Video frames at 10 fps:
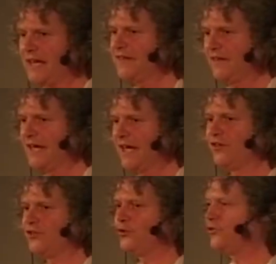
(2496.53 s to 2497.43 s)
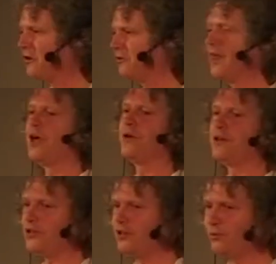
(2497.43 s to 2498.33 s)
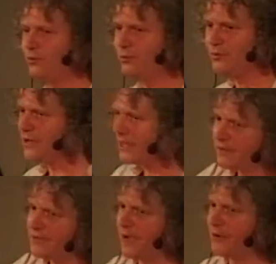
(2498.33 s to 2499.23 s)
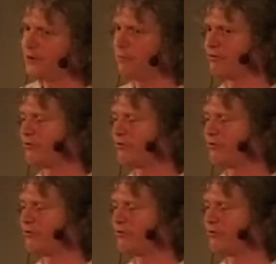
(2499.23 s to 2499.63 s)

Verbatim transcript: in the end you don't know and you kneel down and